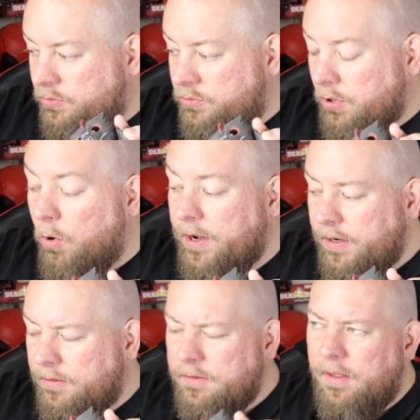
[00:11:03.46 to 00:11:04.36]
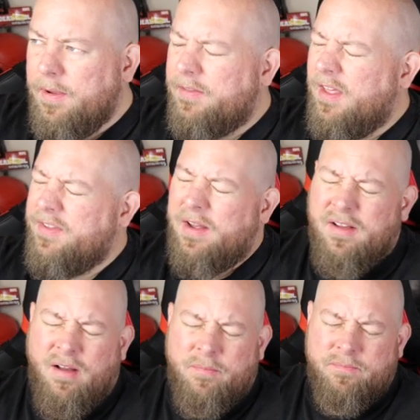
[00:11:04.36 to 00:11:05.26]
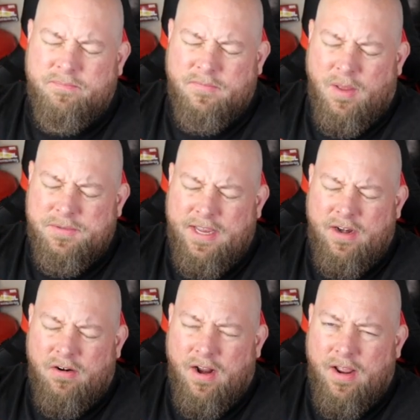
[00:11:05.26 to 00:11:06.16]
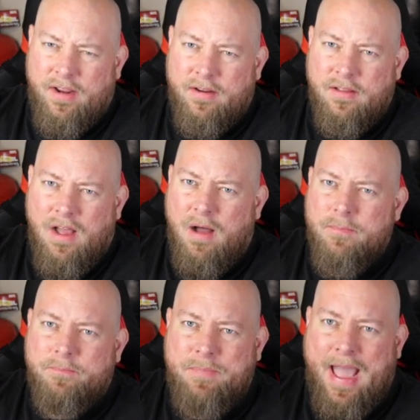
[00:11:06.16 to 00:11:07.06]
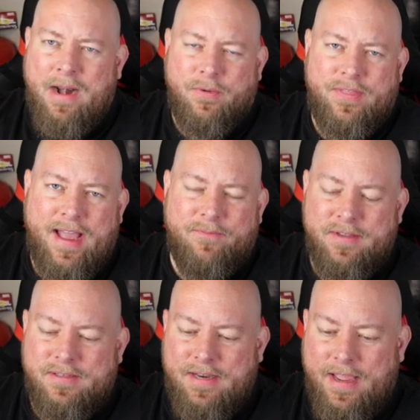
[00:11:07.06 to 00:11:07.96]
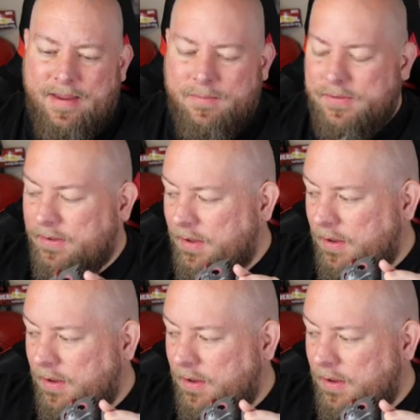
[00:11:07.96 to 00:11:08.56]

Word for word: Drogon. I mean, I think I'm saying it right. I'm bad with half these names.